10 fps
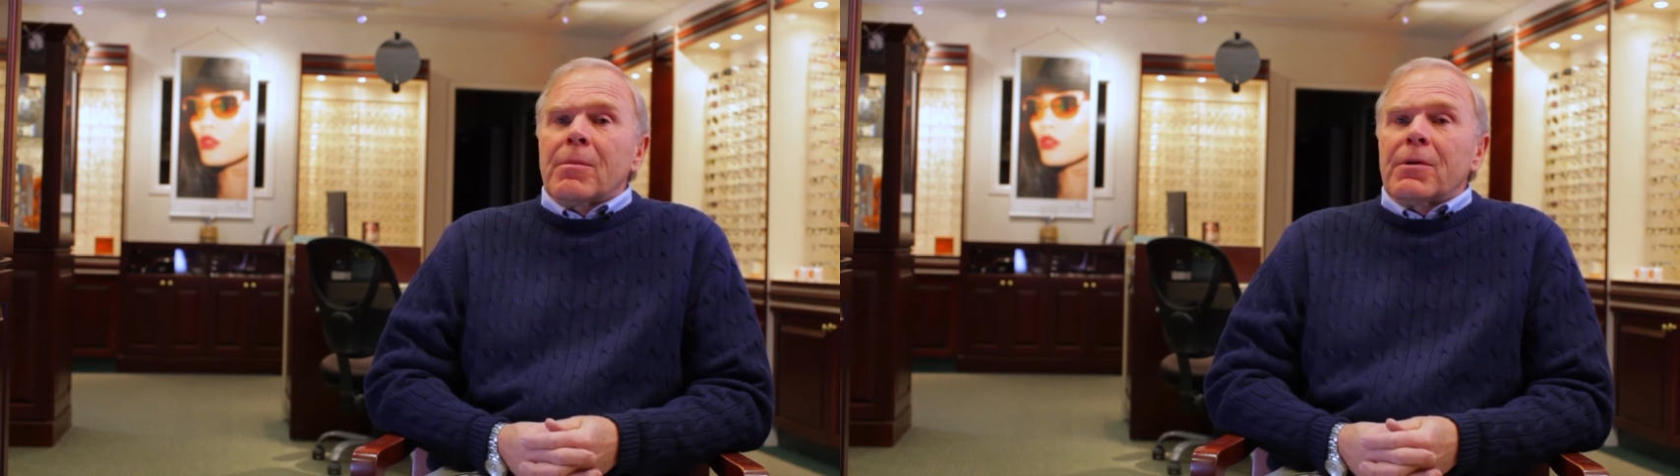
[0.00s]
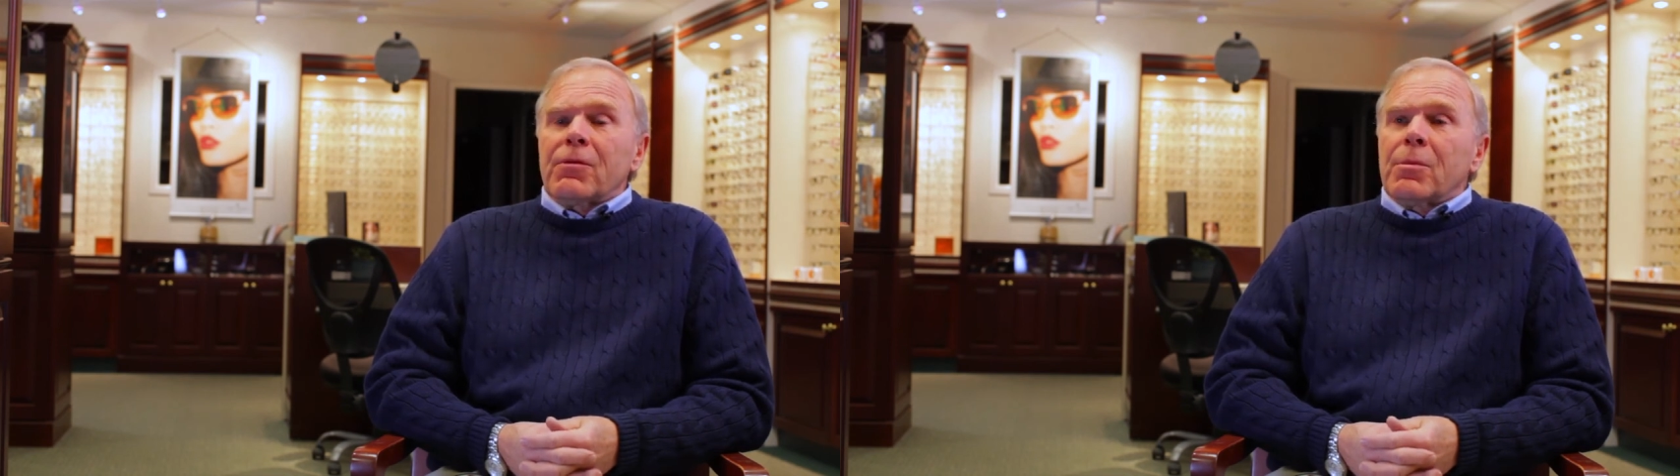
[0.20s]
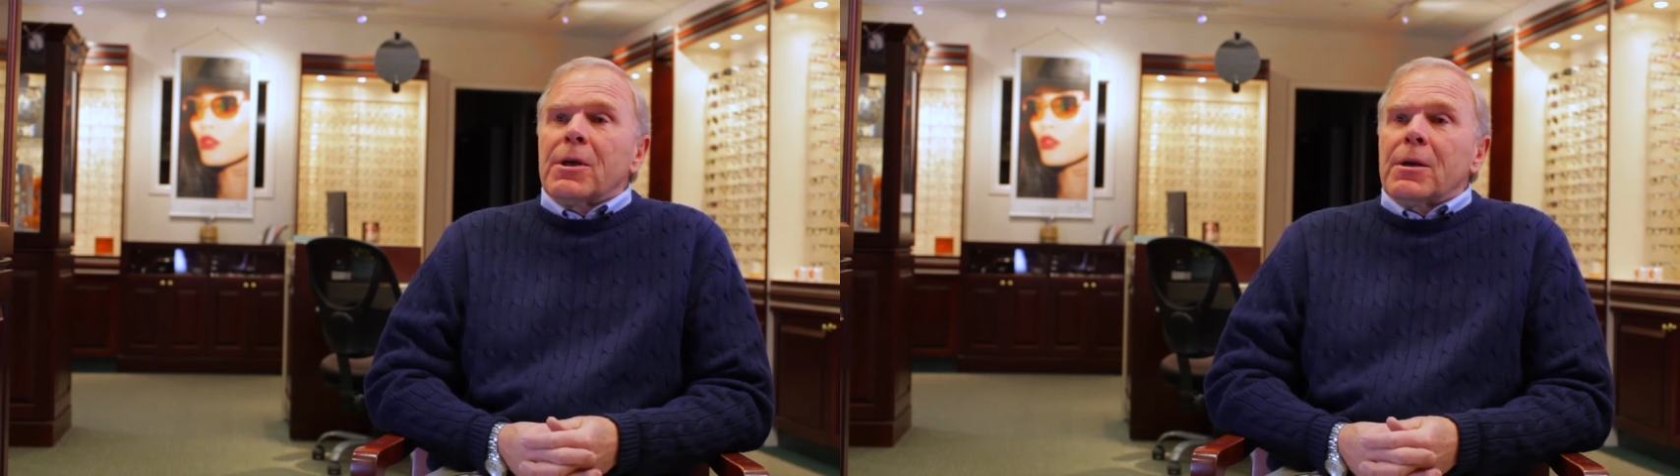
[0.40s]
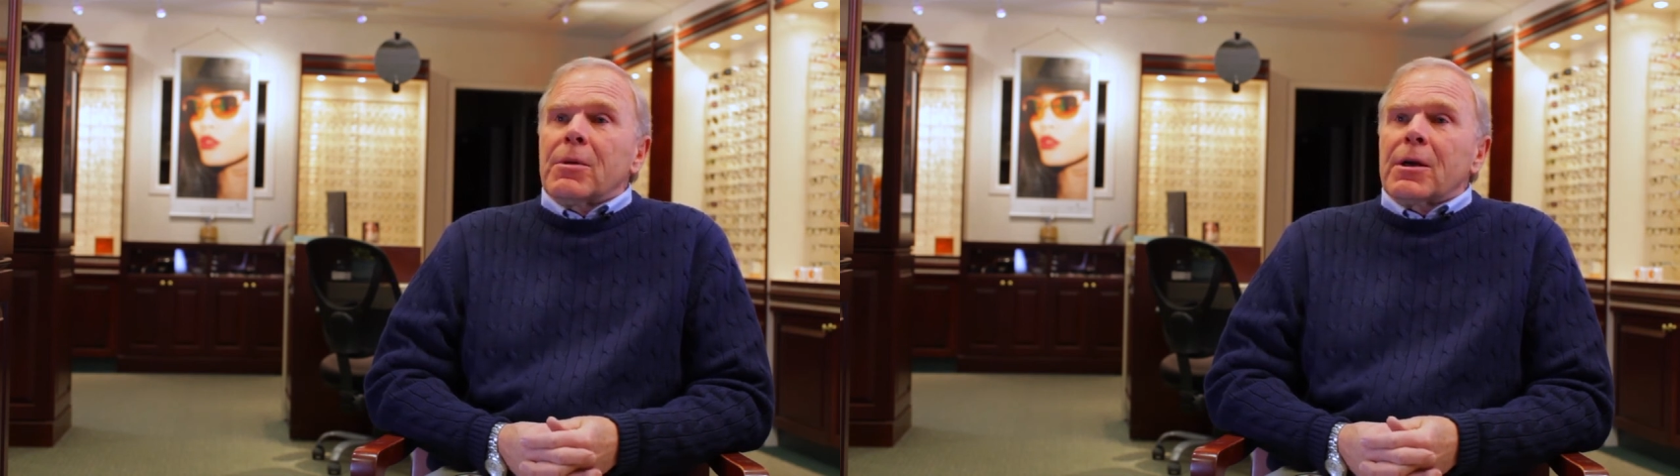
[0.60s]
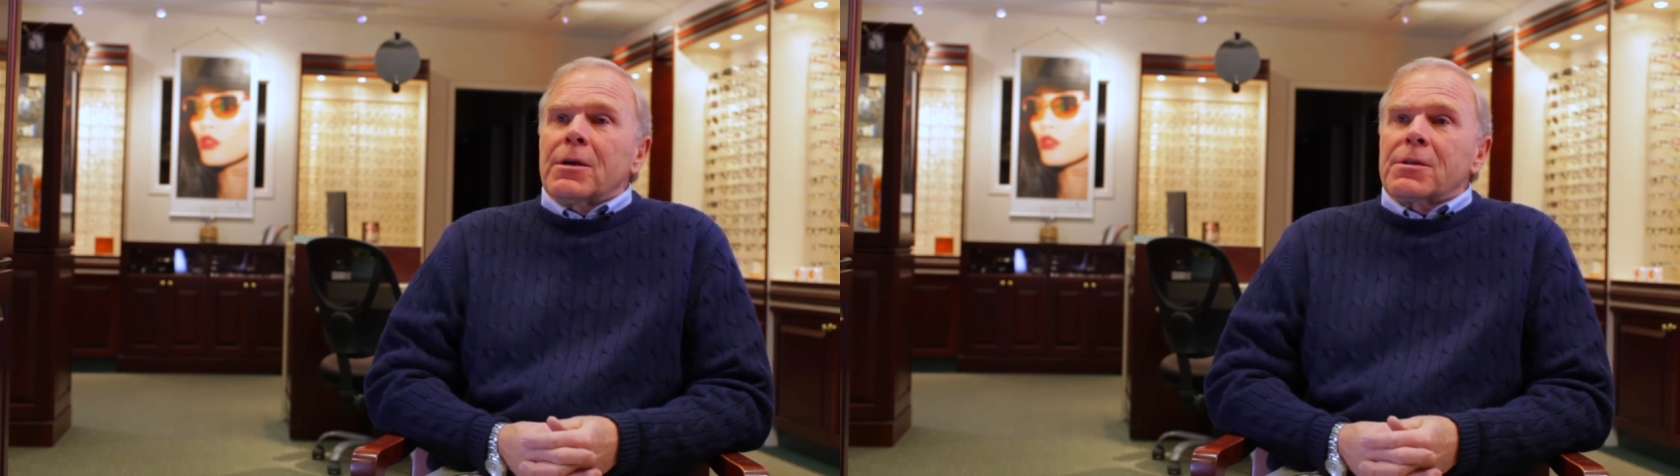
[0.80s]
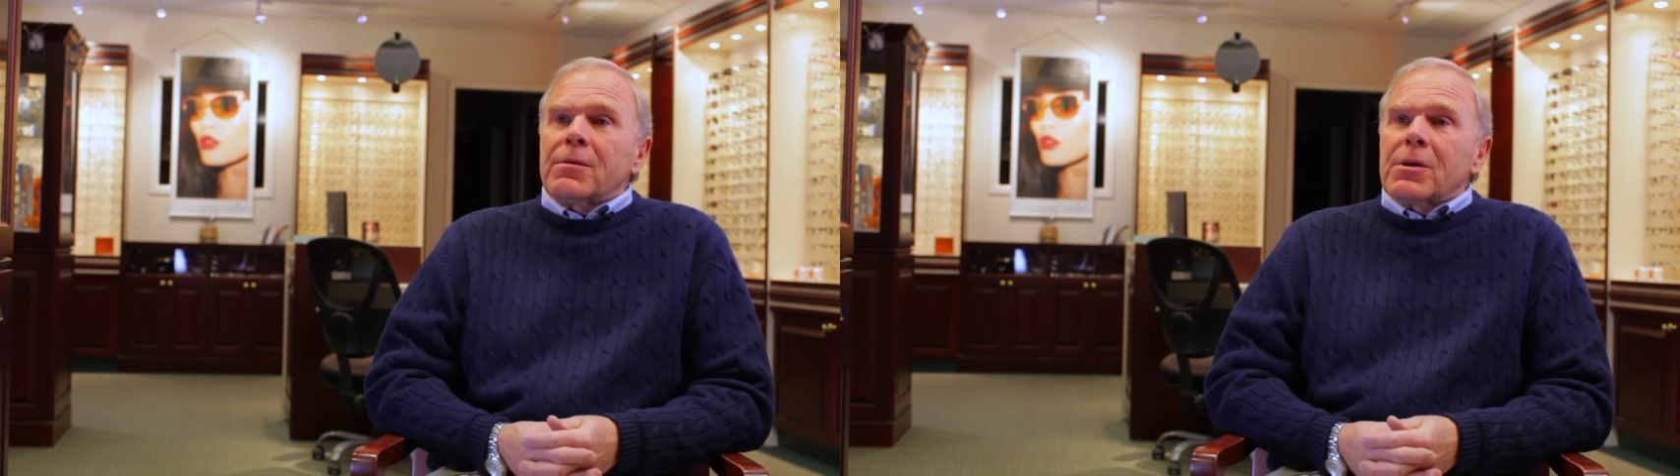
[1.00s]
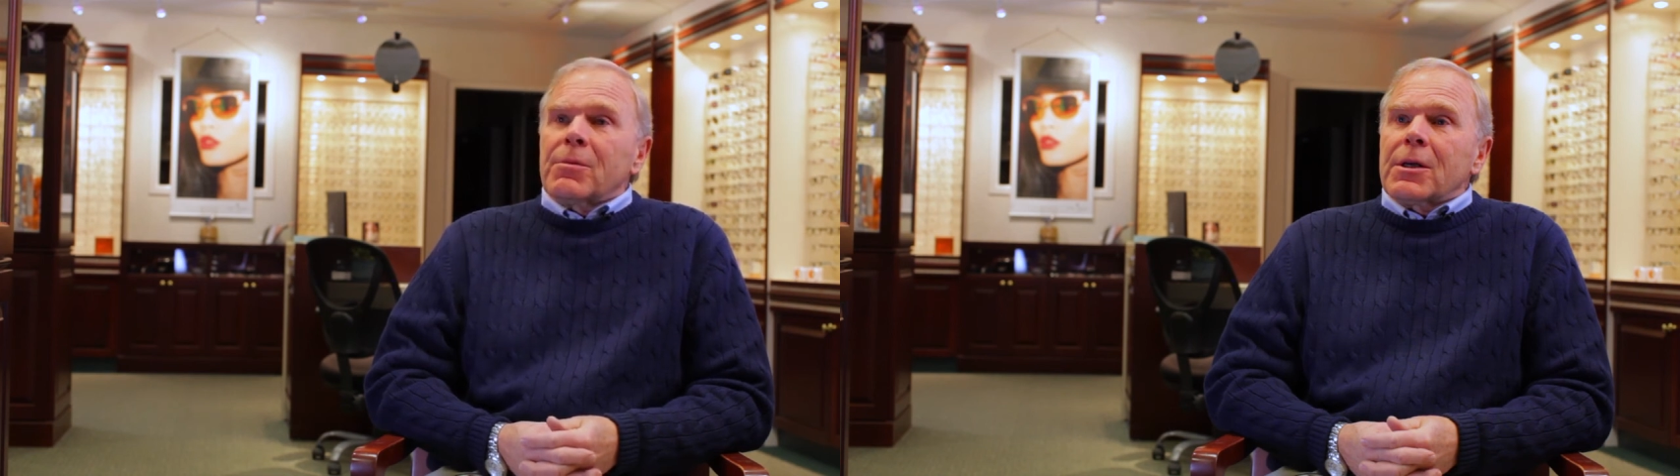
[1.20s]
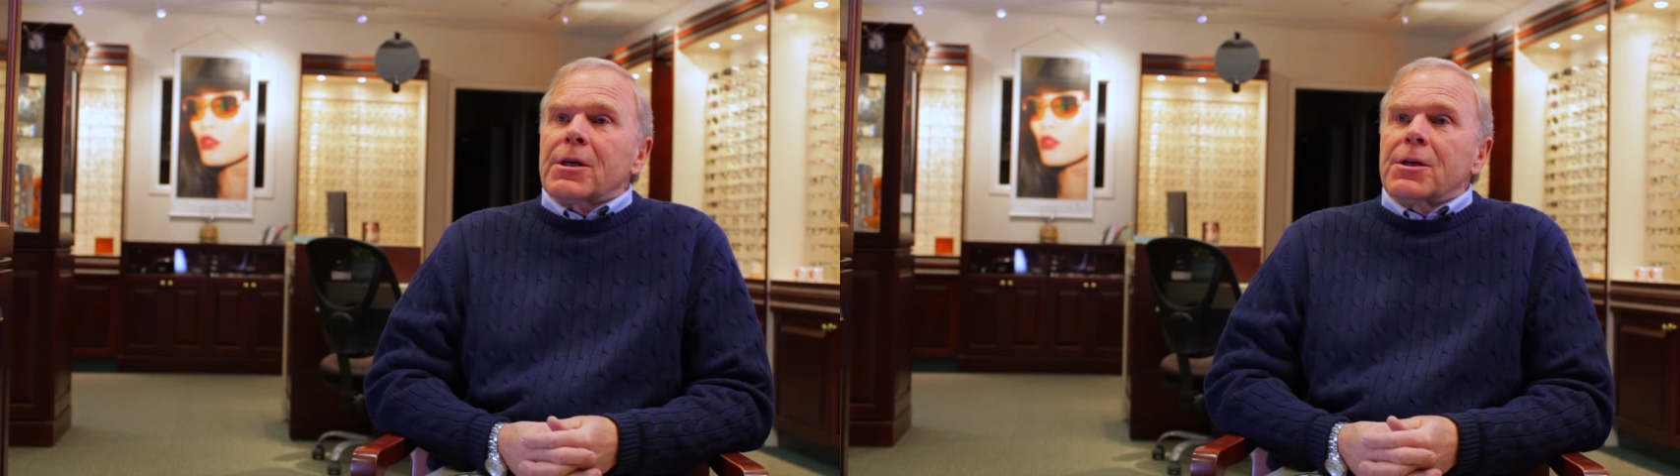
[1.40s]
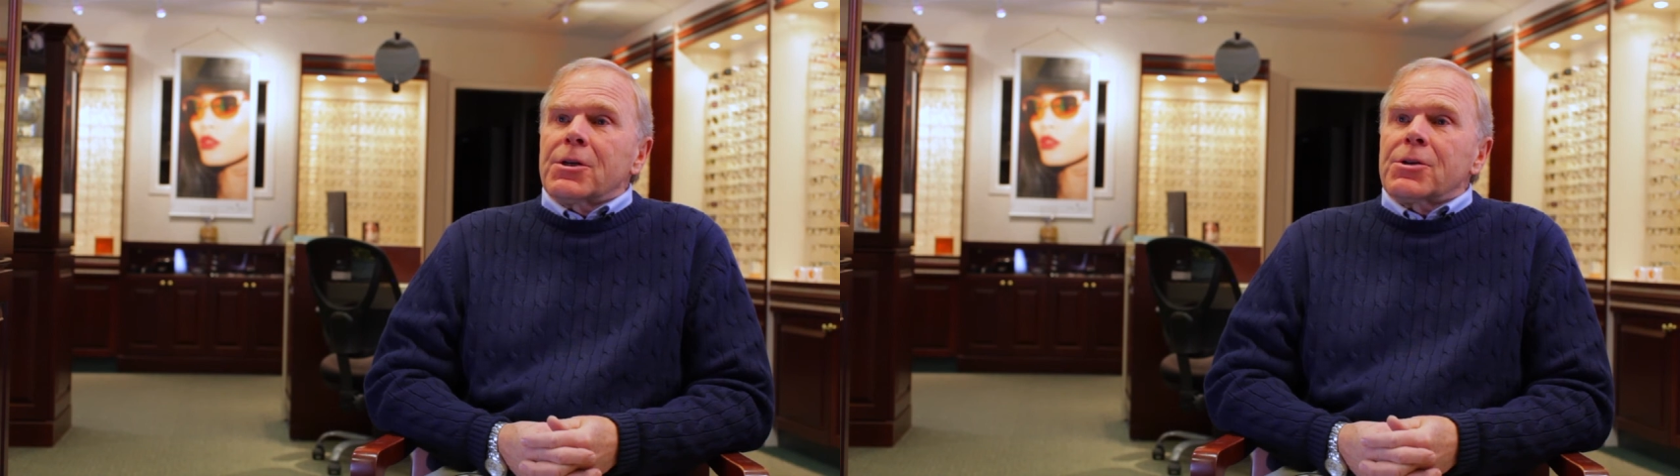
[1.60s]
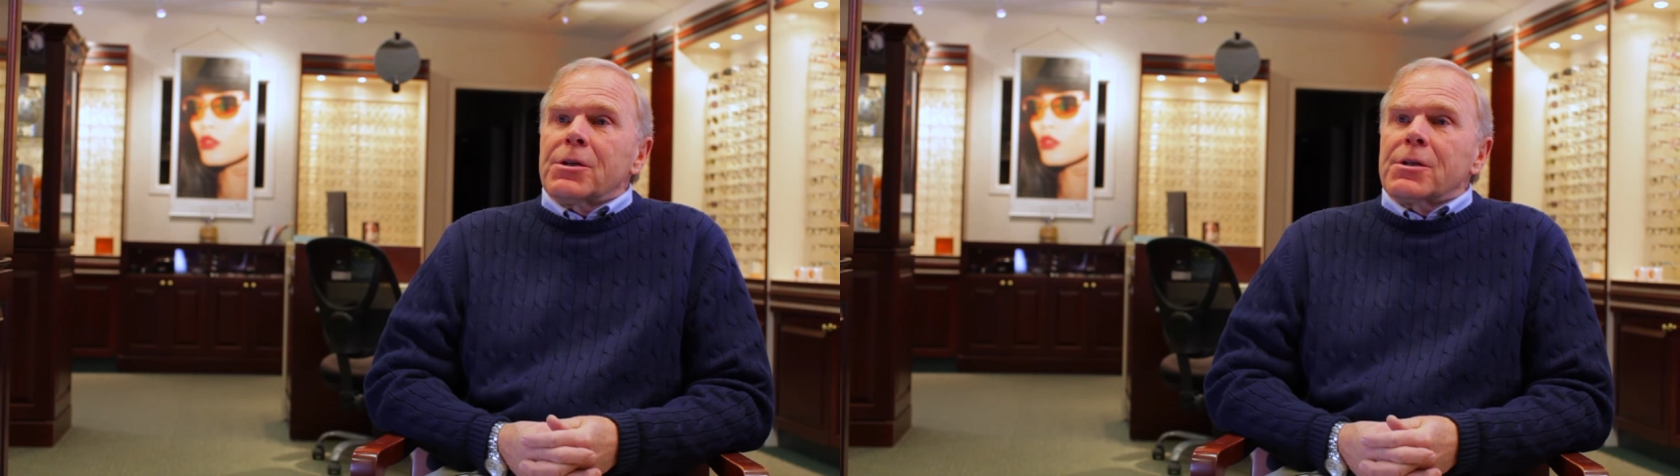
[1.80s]
but for me because of some of the
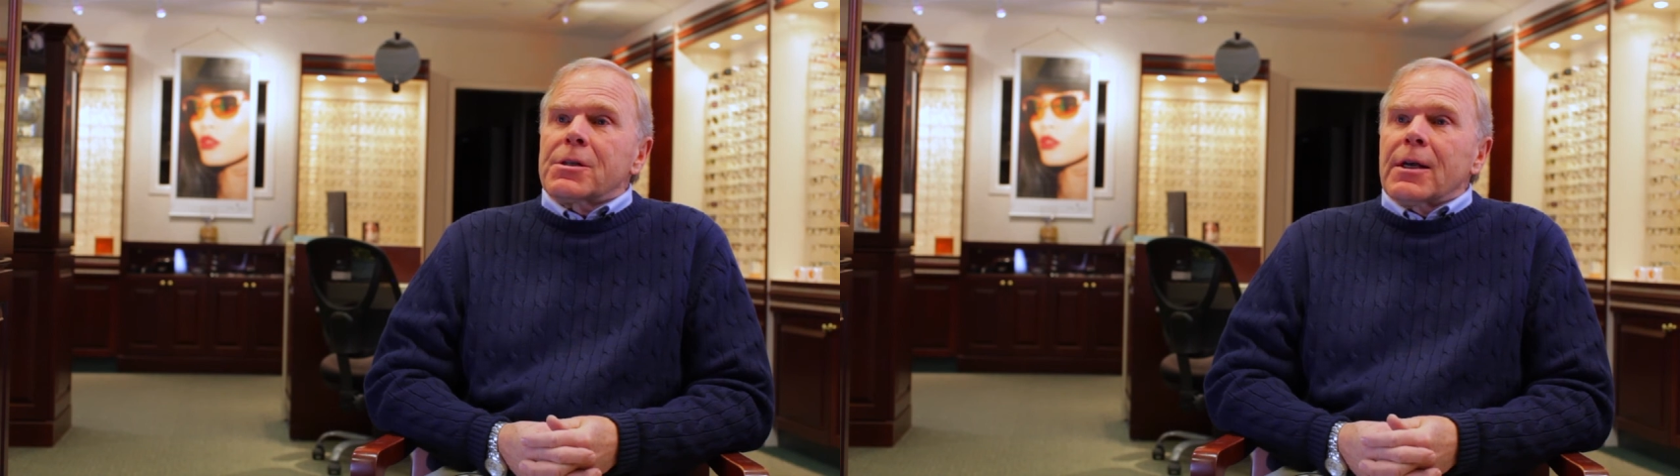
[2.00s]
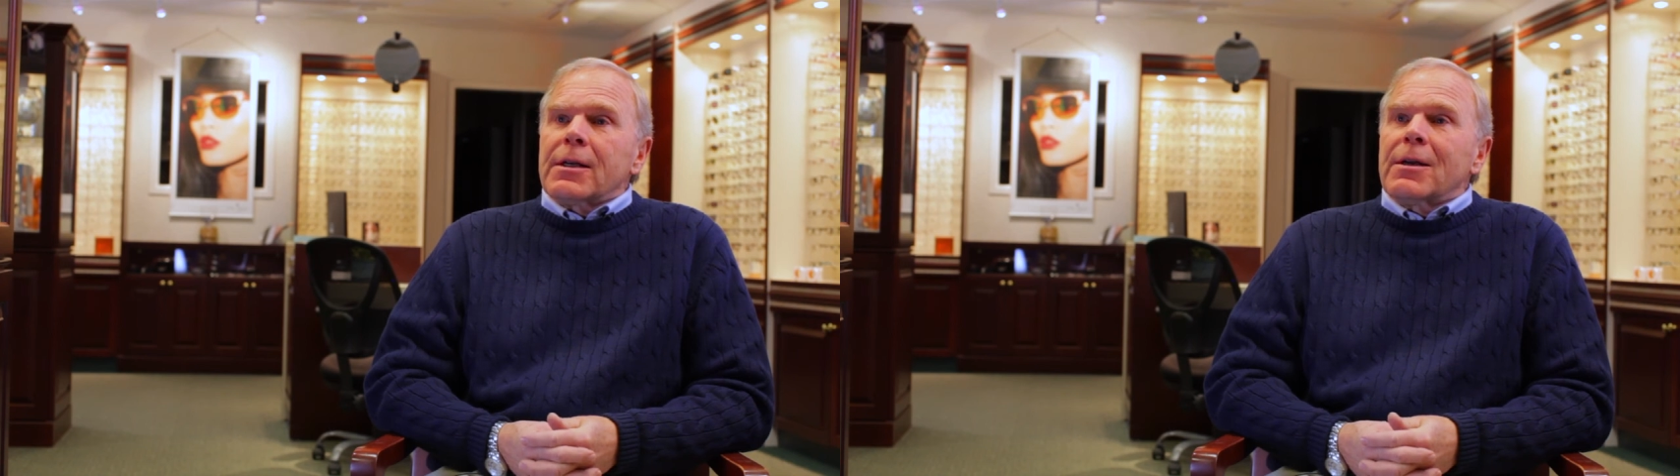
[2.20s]
conditions that